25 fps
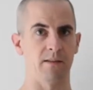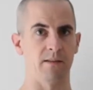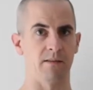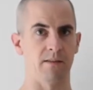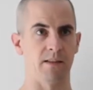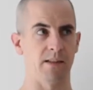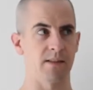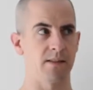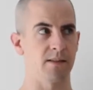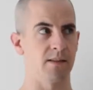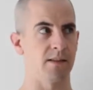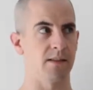
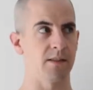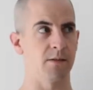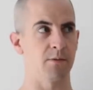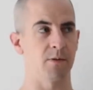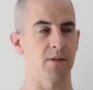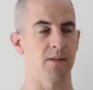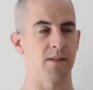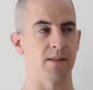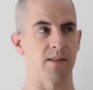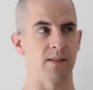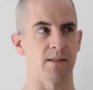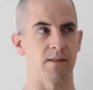Right? So this
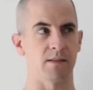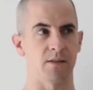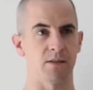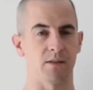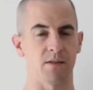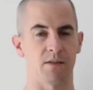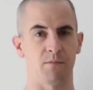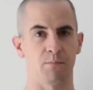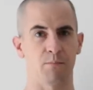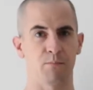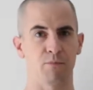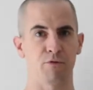was
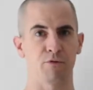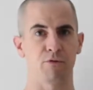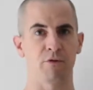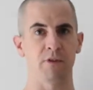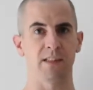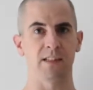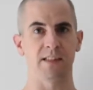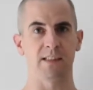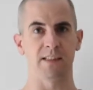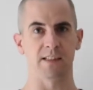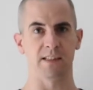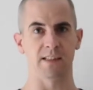sort of
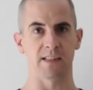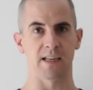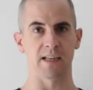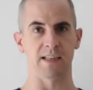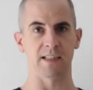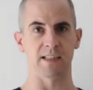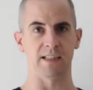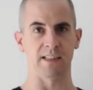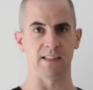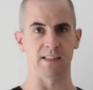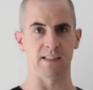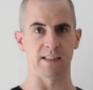
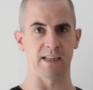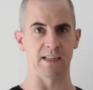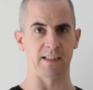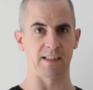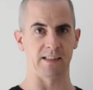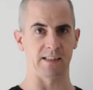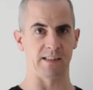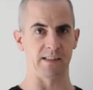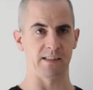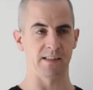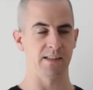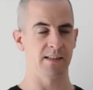
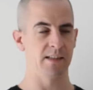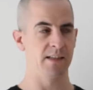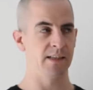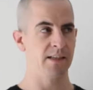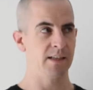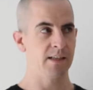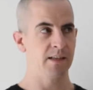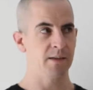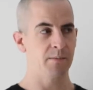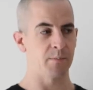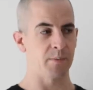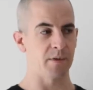pre-1990s.
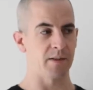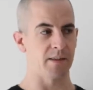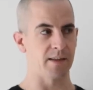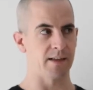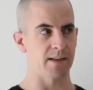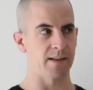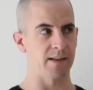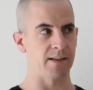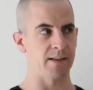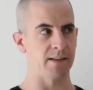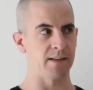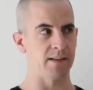But
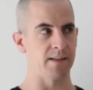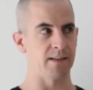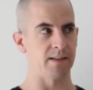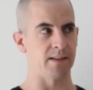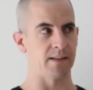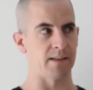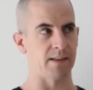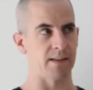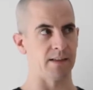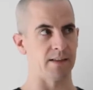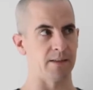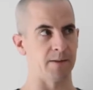
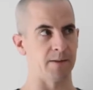then